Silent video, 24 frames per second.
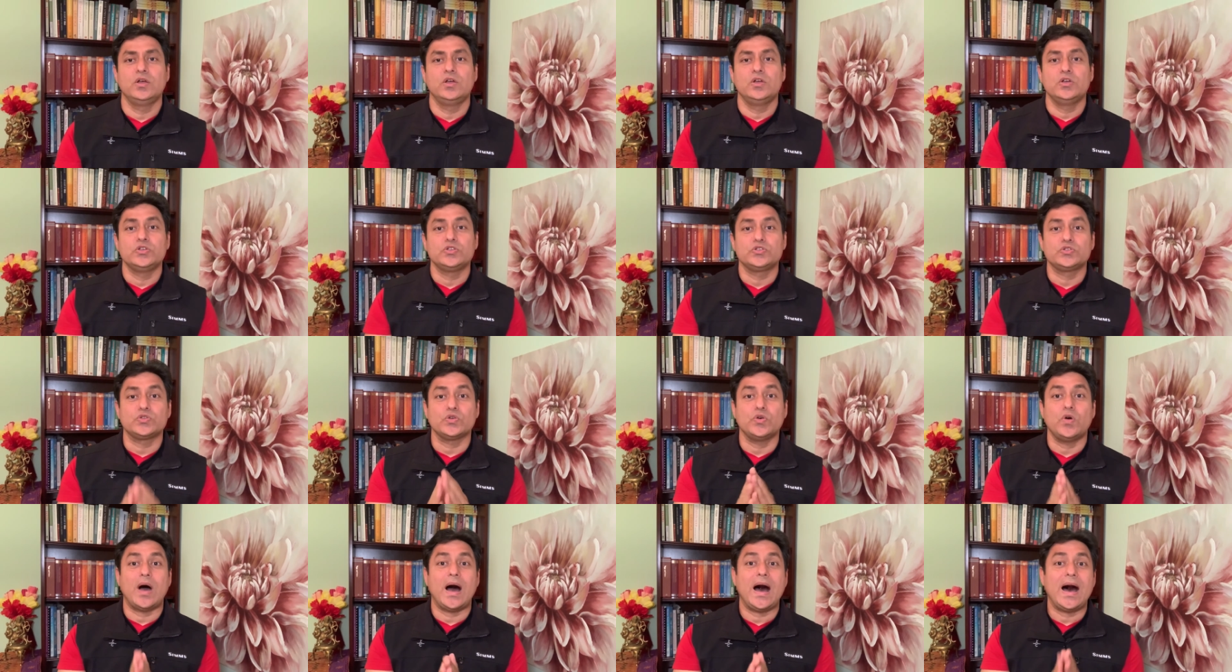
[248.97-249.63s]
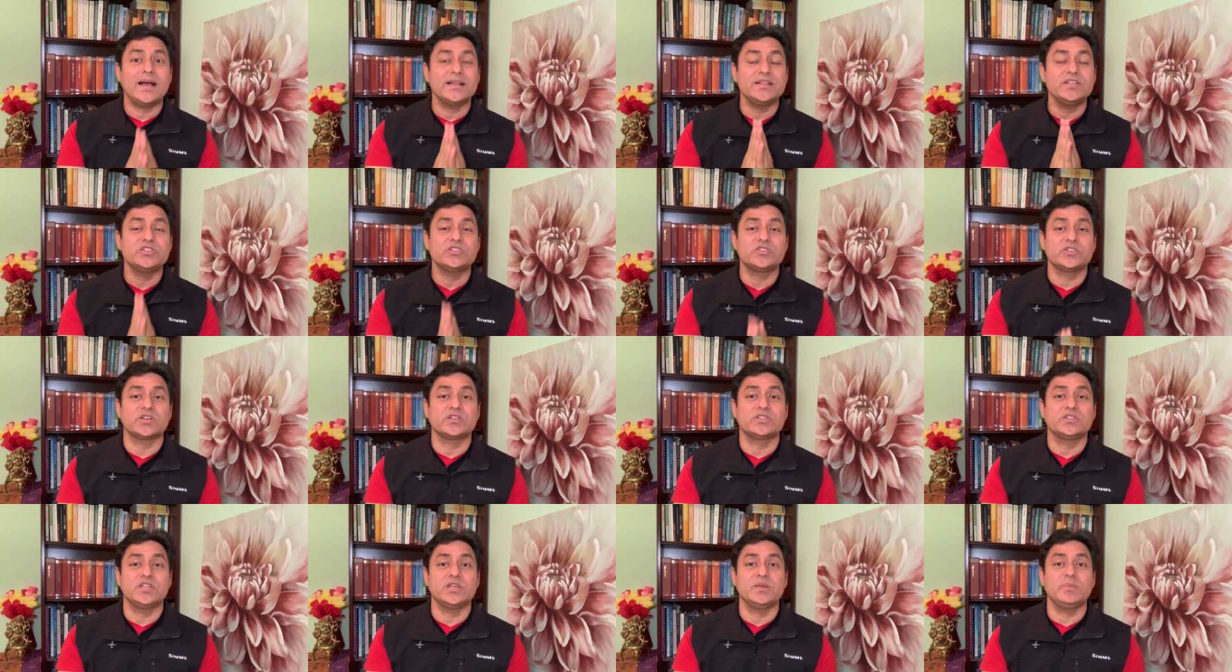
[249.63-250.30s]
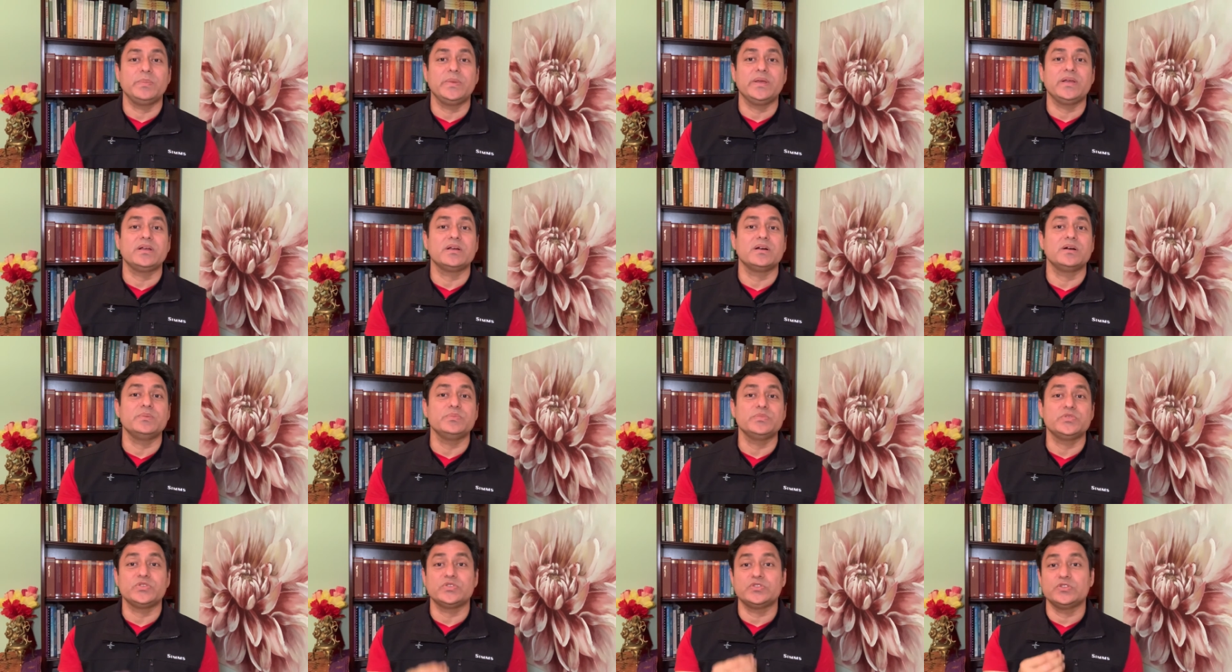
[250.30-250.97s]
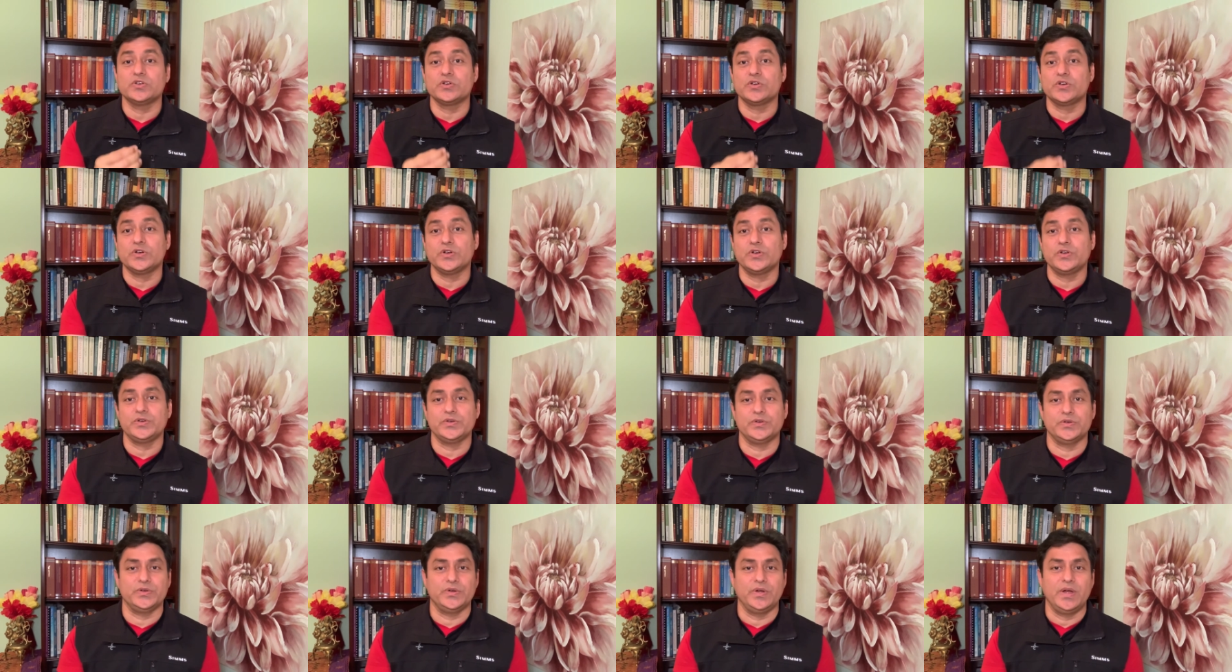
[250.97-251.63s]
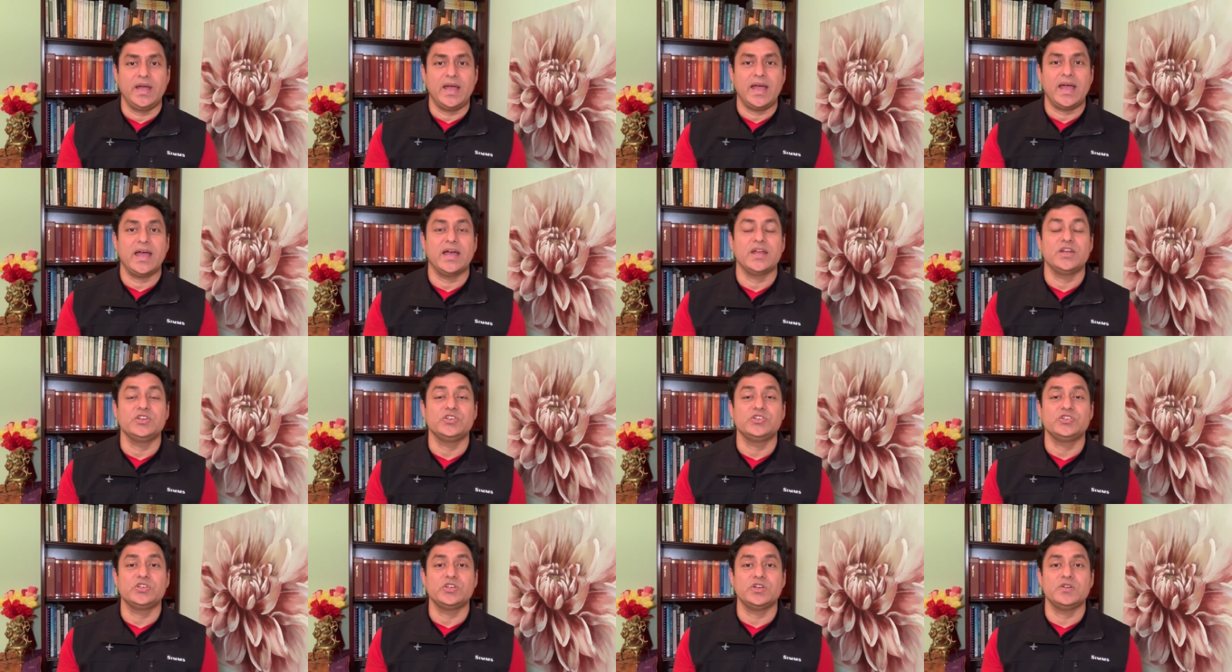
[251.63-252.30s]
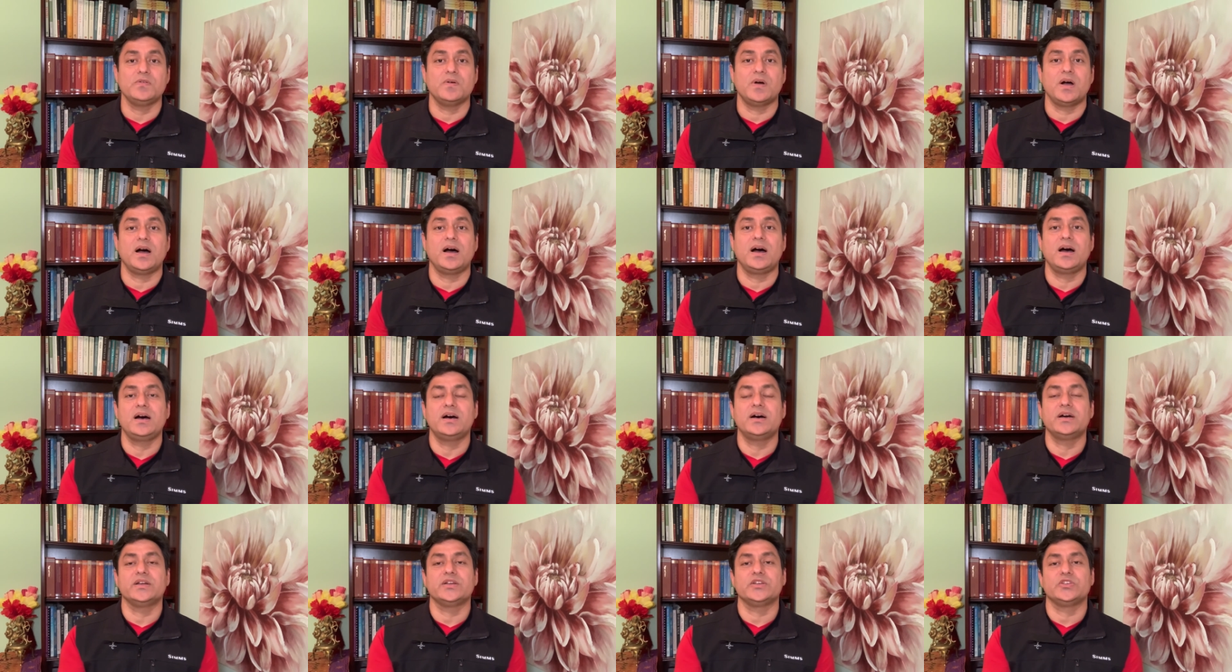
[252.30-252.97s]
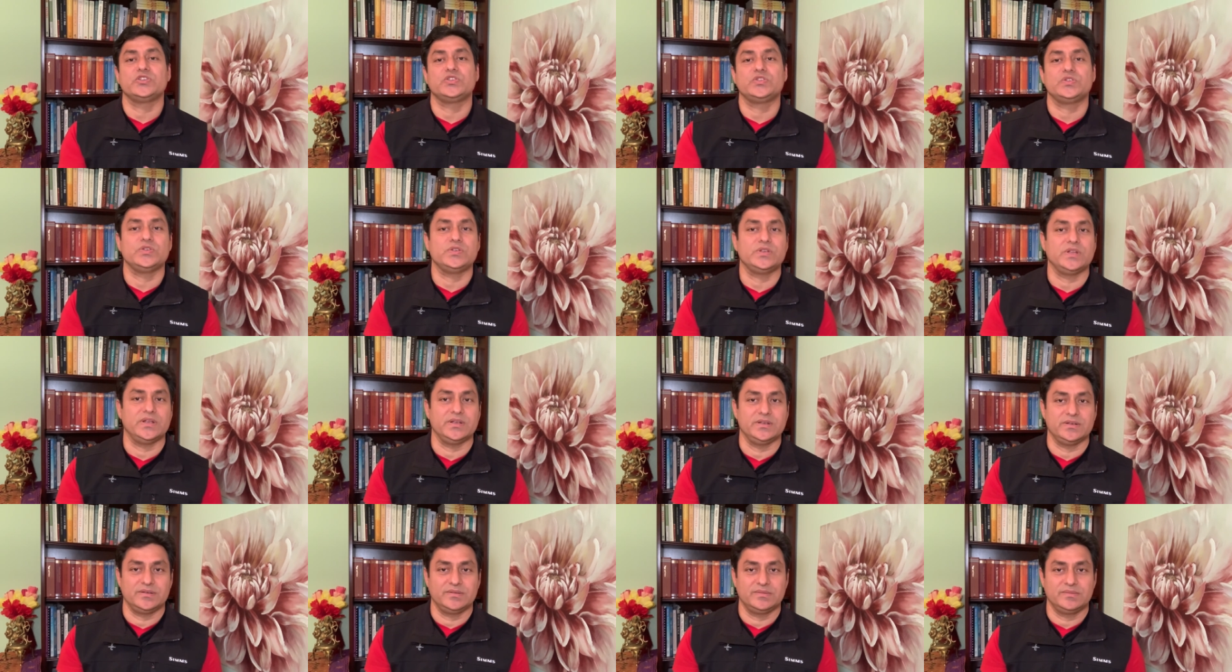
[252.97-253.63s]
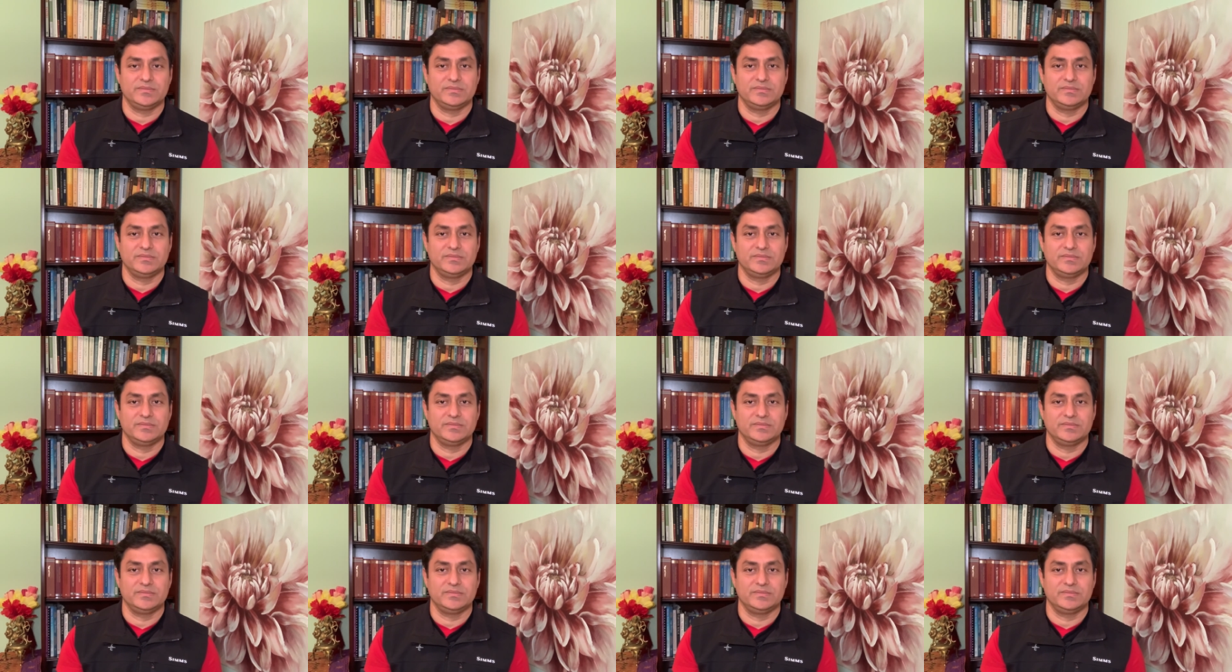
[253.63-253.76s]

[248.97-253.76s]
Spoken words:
So Adi Shakti becomes the Guru and Shiva her student.